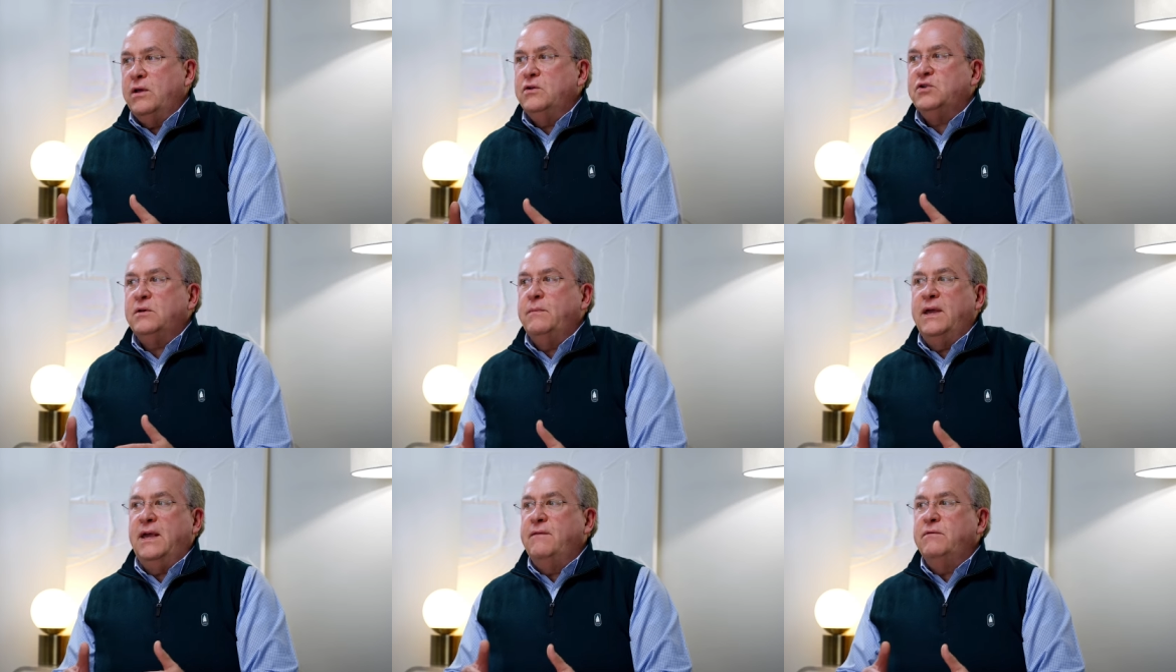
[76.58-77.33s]
it used to
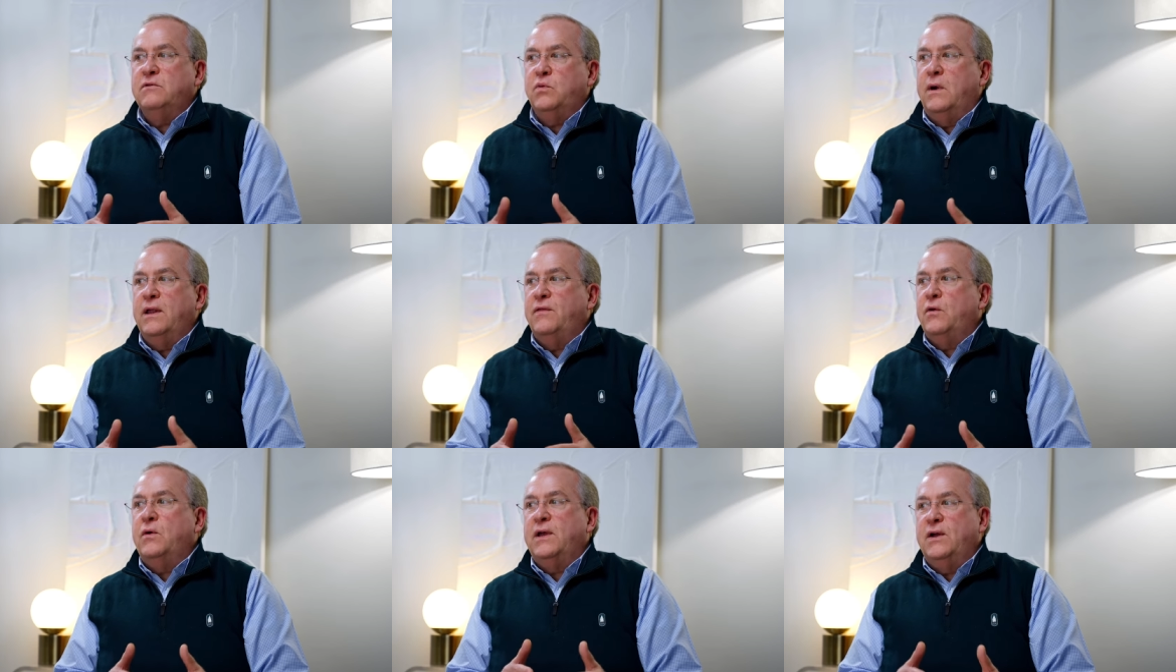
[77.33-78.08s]
be even twenty,
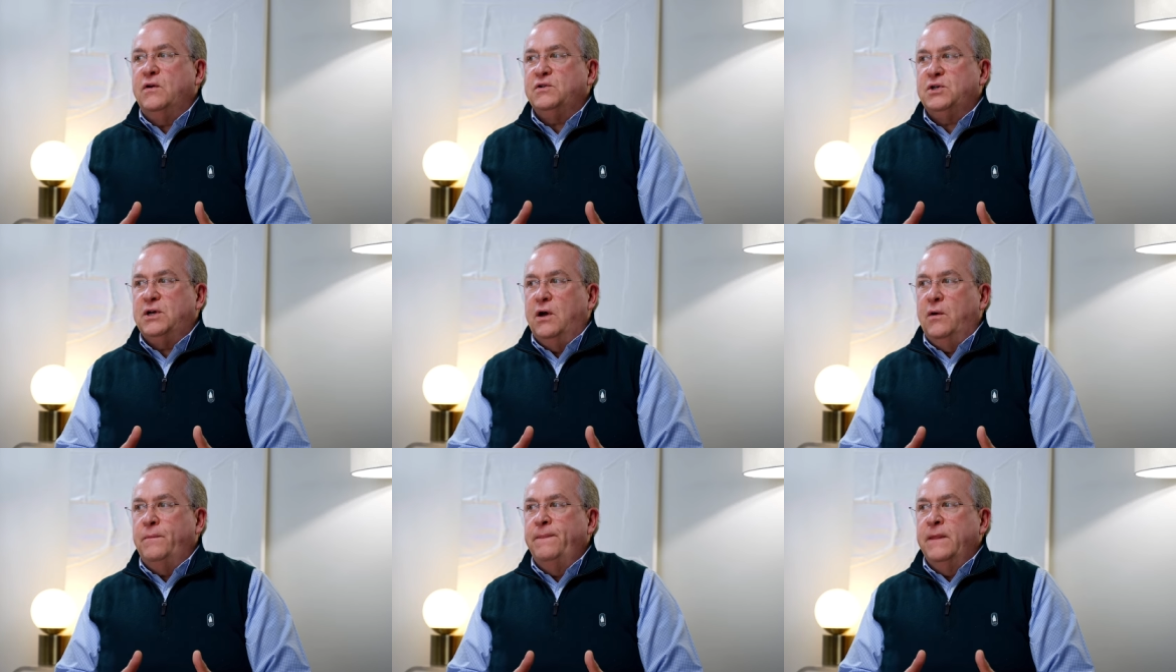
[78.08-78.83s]
thirty years
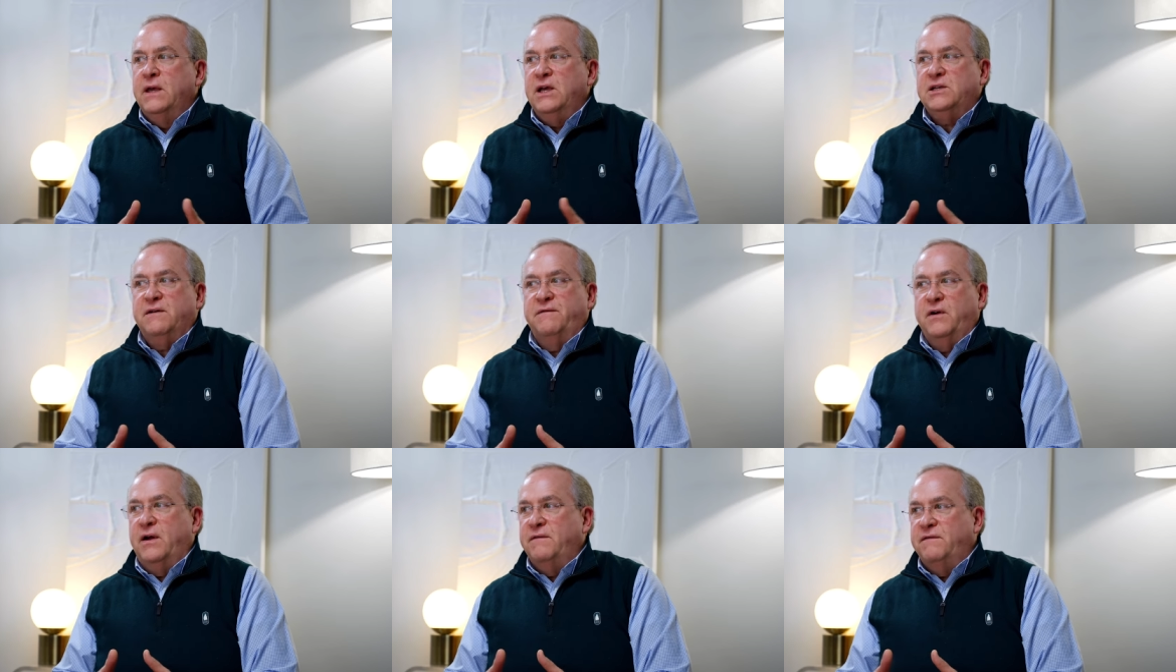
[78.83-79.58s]
ago. It's a
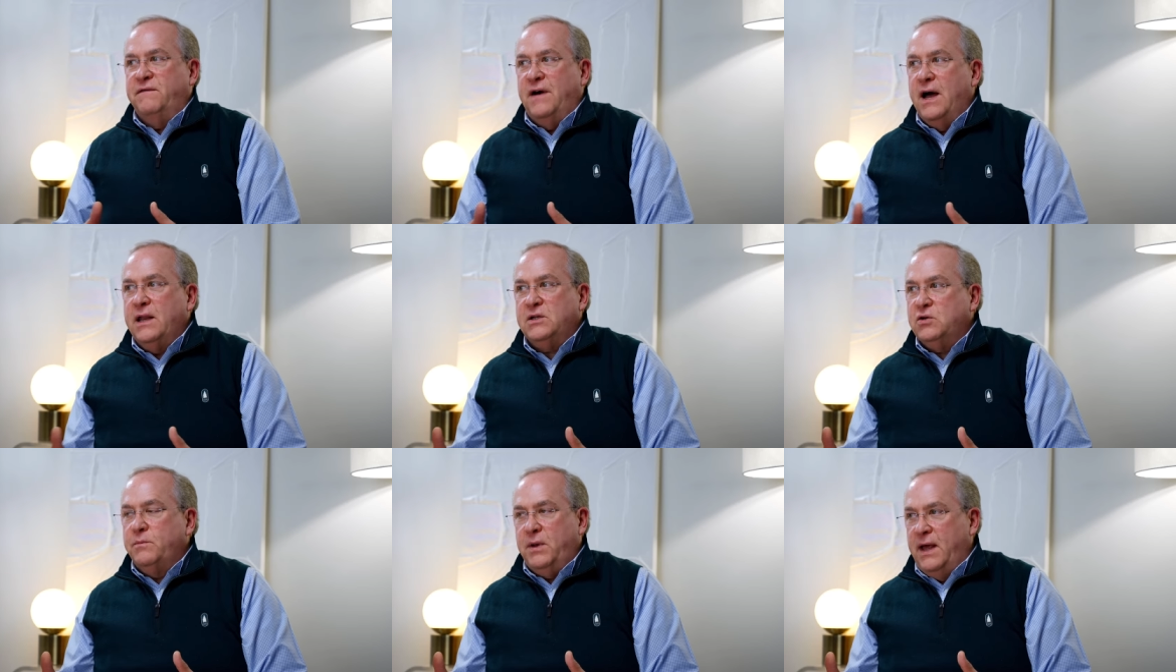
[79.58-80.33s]
very
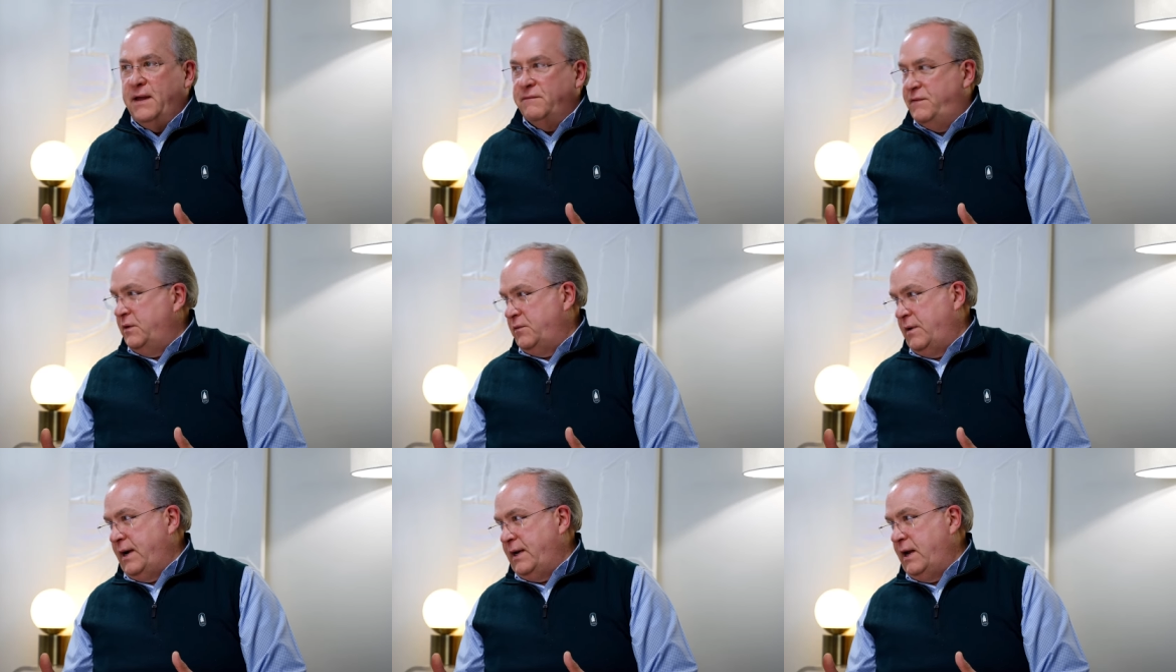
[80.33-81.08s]
volatile playing field
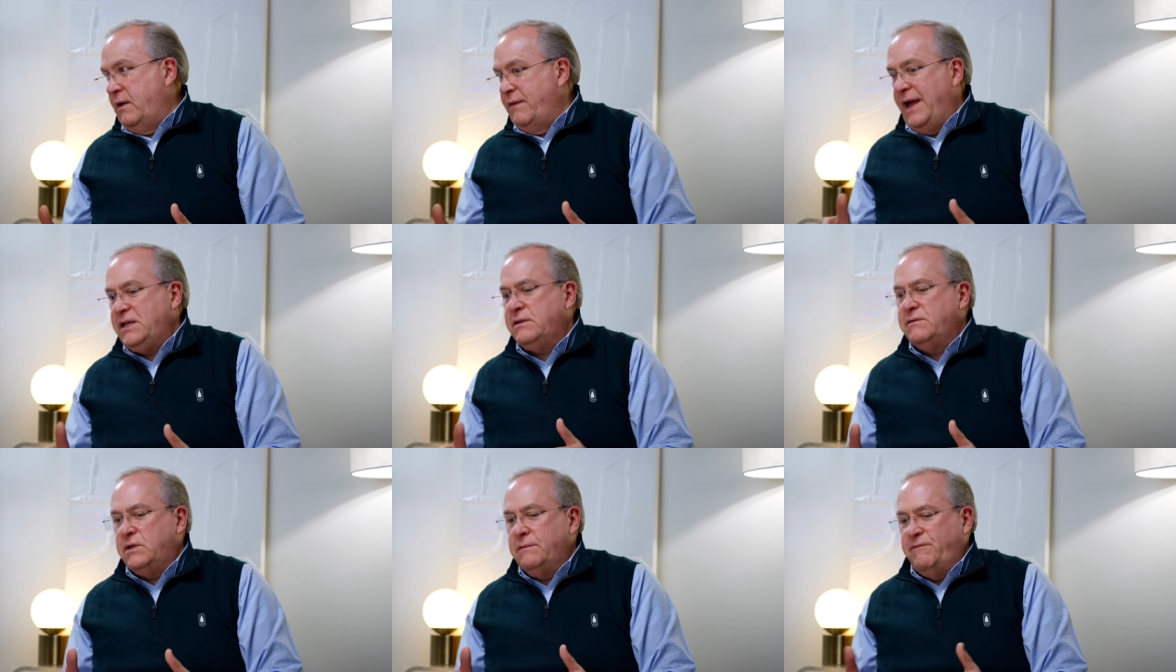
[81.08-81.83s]
right now. Okay. That's
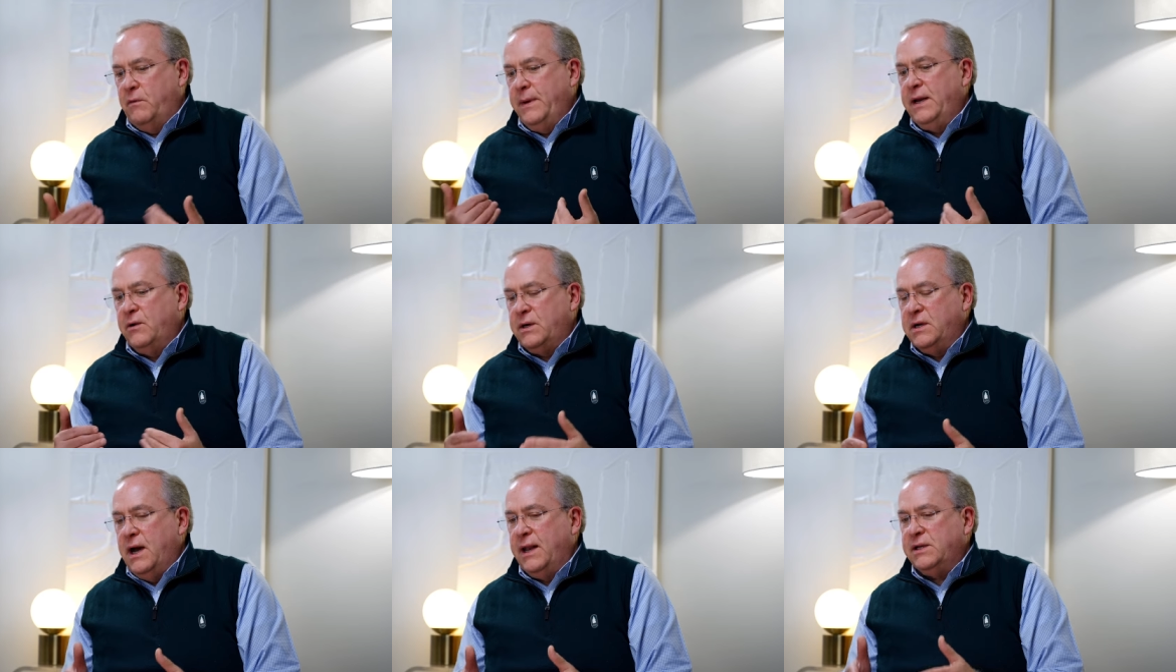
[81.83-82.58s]
yeah. for me to
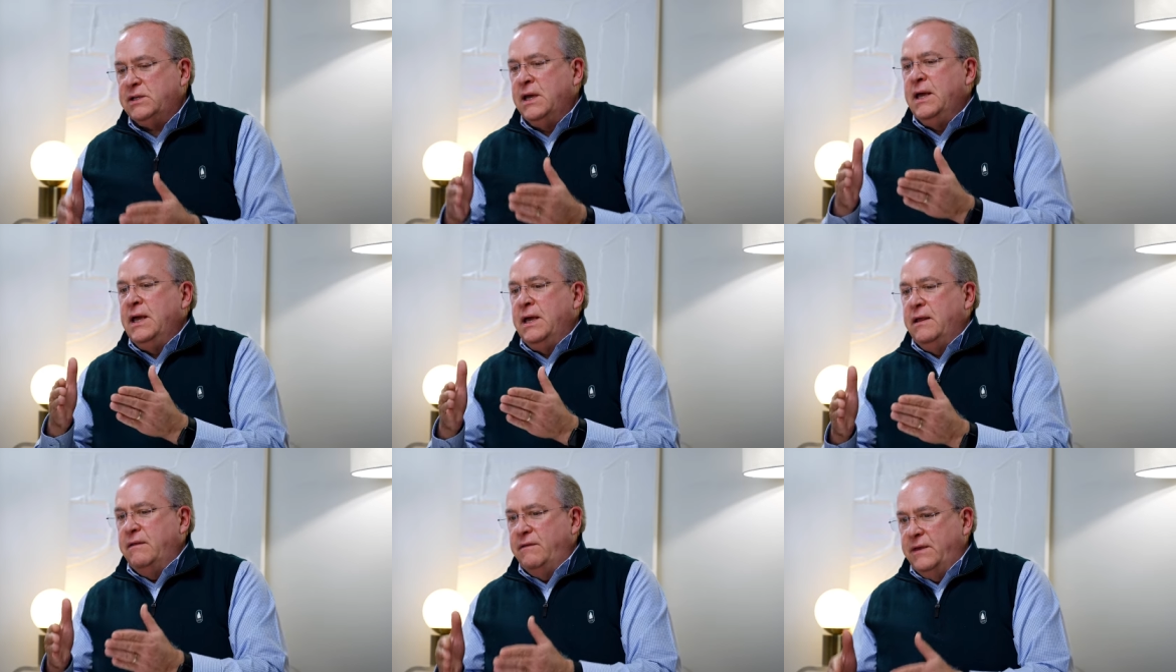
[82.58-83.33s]
acknowledge.
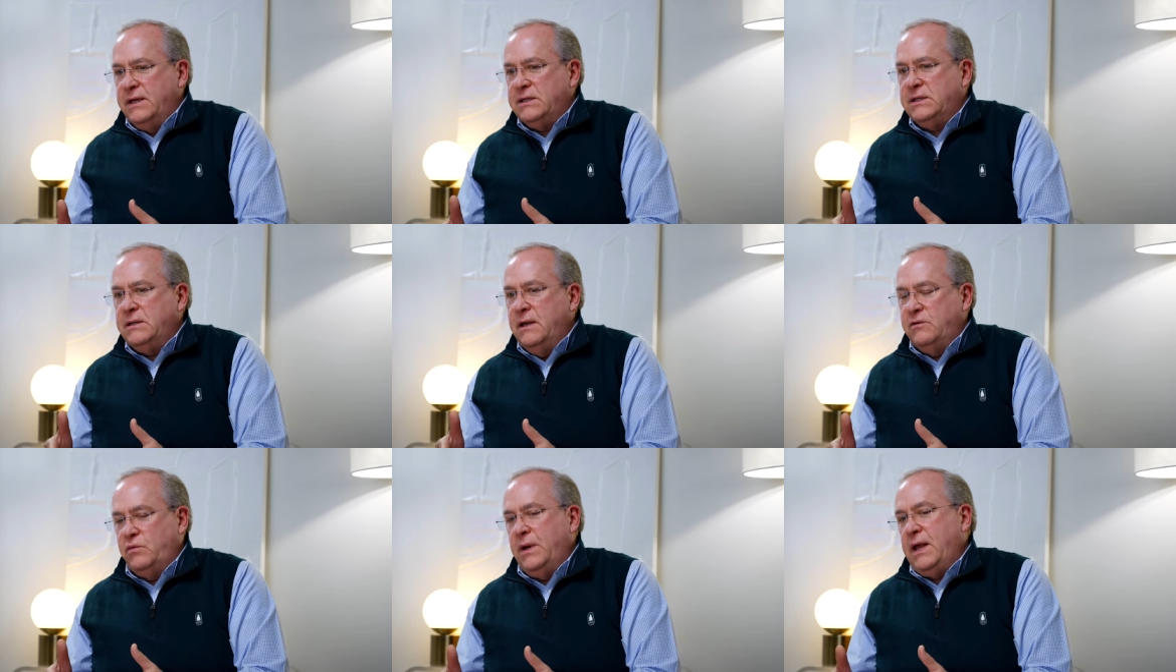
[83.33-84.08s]
This
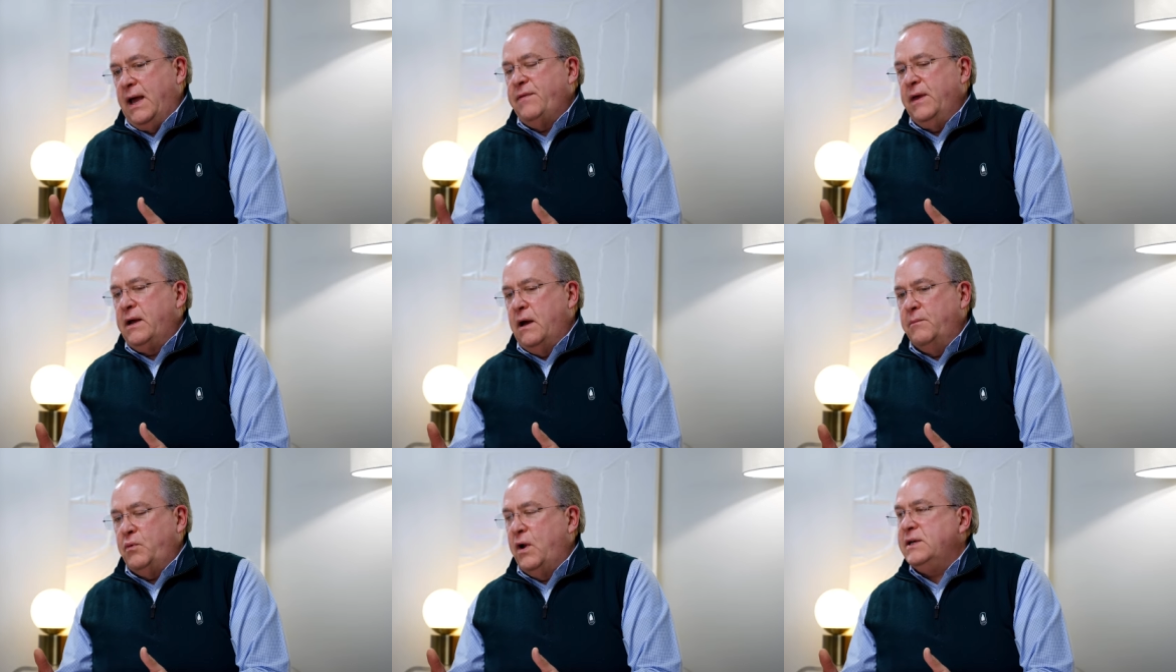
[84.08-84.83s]
it's really, I think,
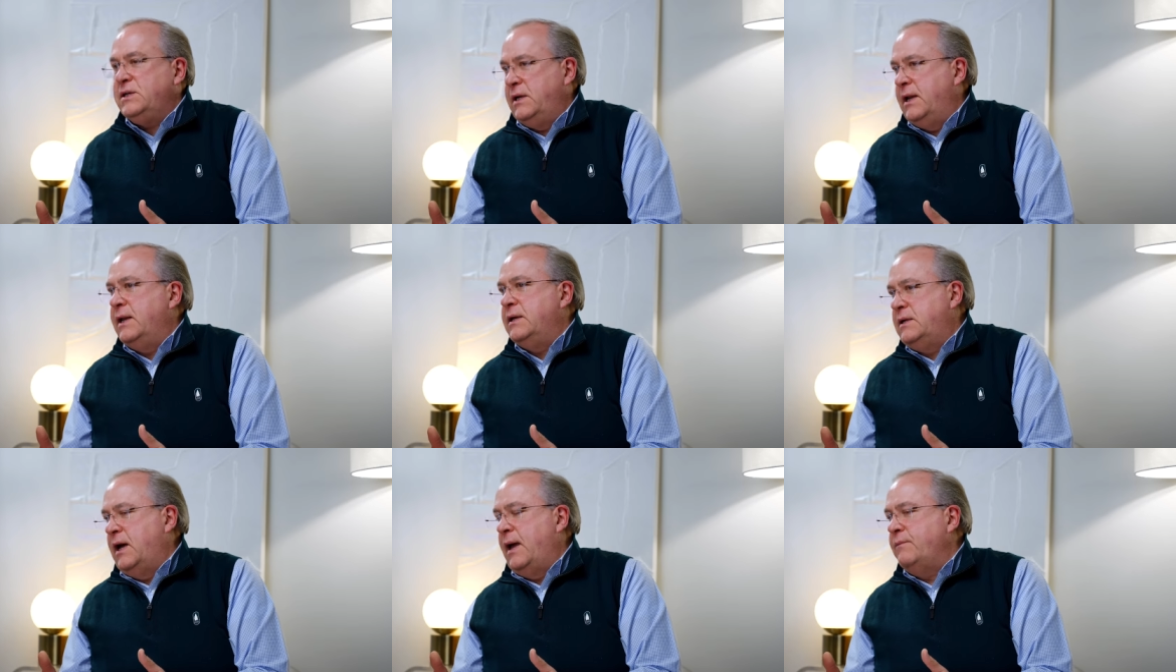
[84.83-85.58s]

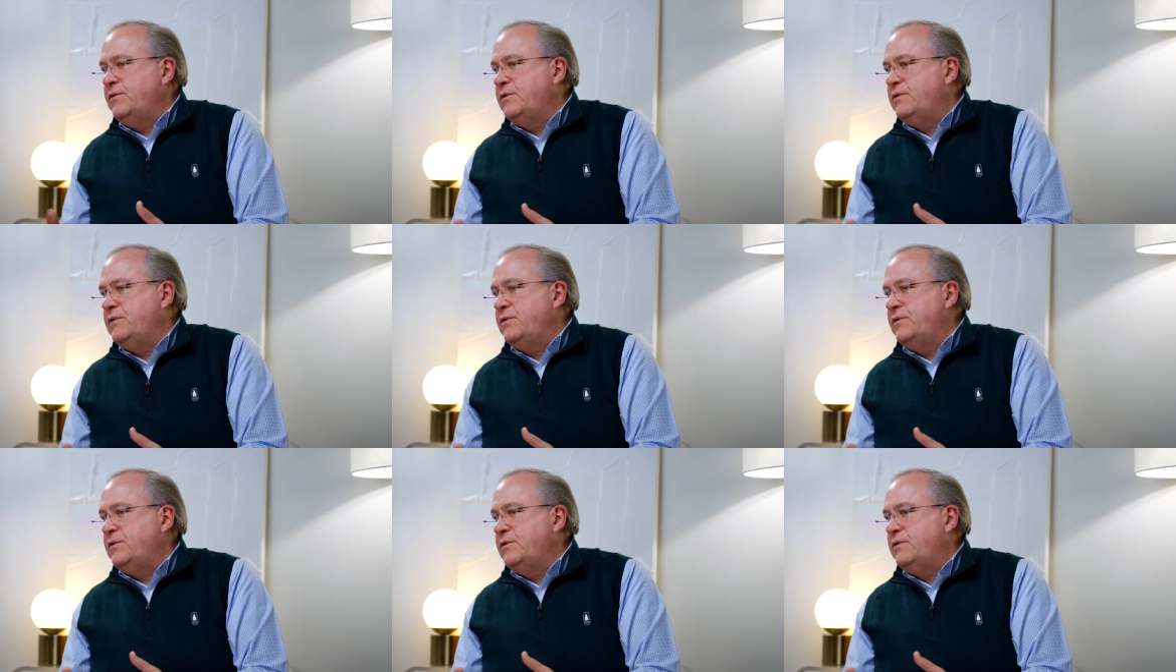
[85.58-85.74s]
unprecedented times.